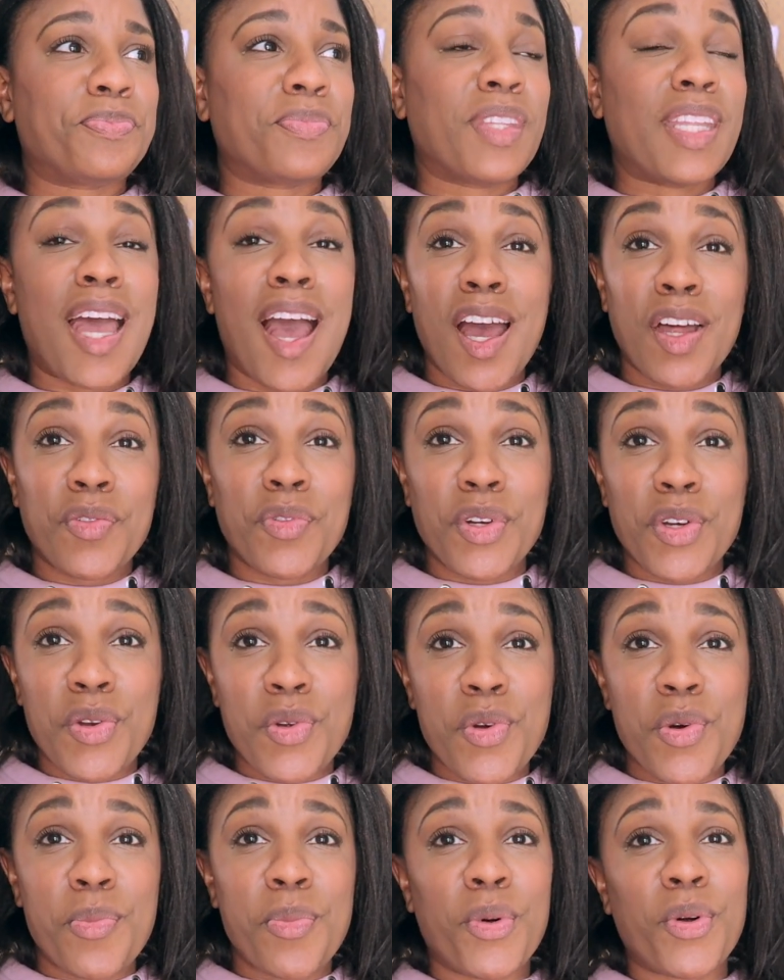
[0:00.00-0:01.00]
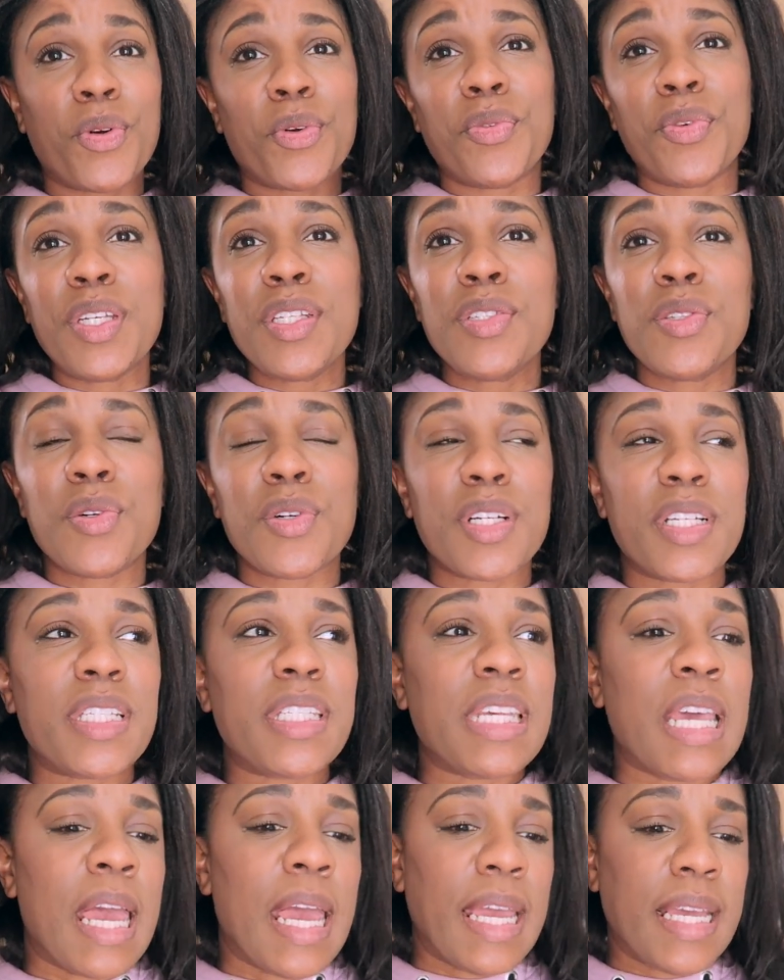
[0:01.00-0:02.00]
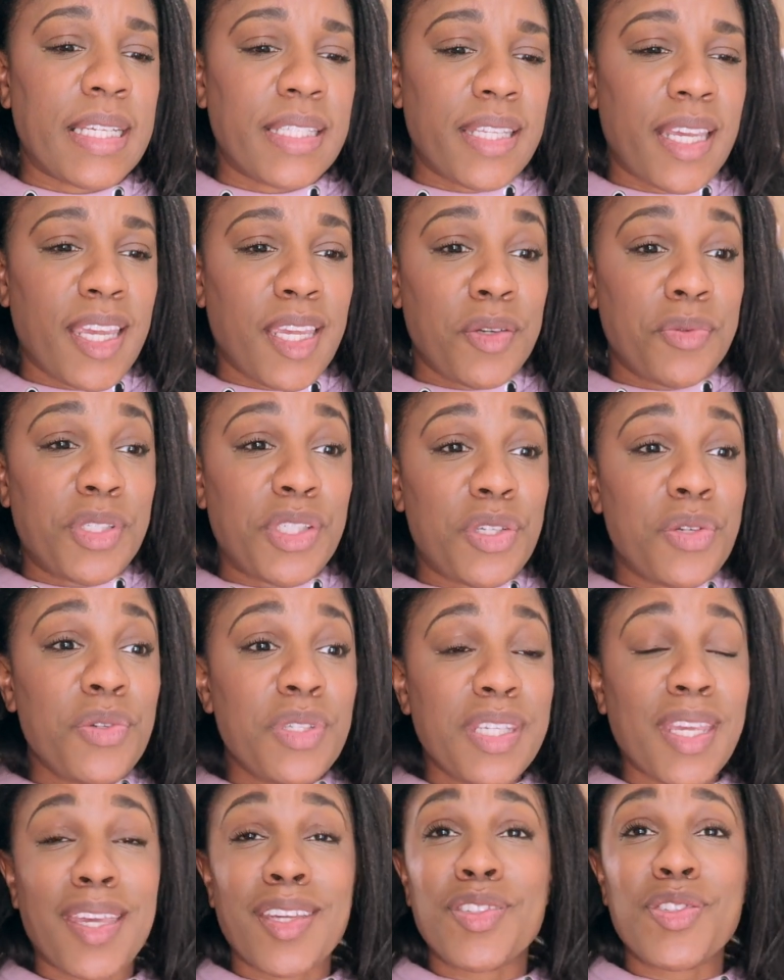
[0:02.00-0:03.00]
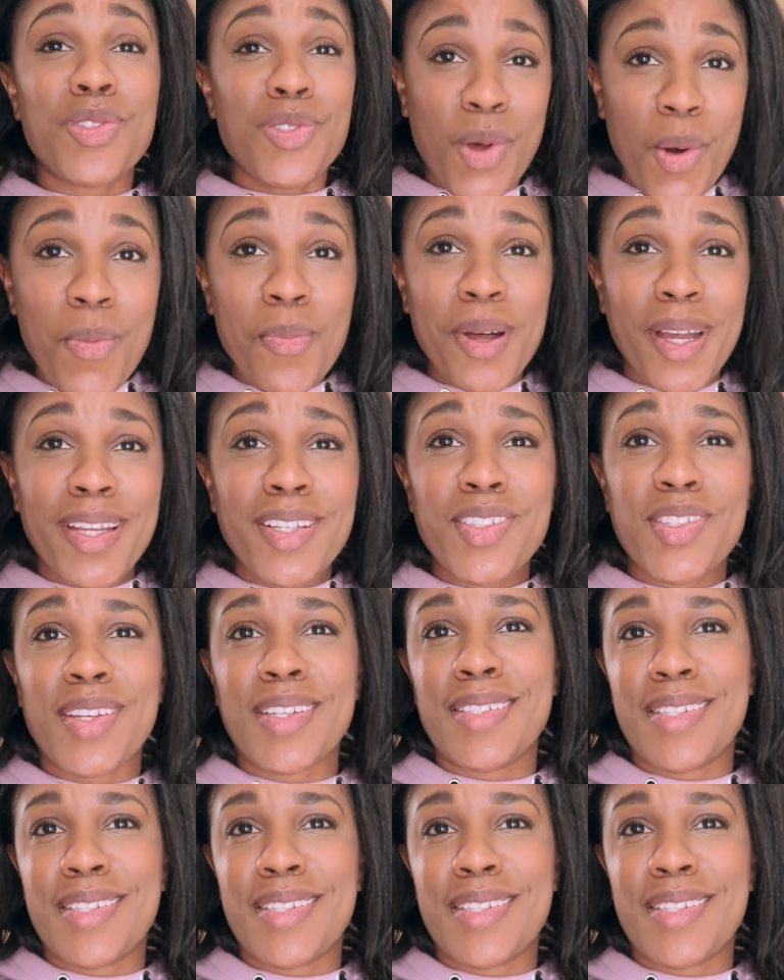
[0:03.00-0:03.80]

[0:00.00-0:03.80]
non-renewable resource, is that he was using it so much,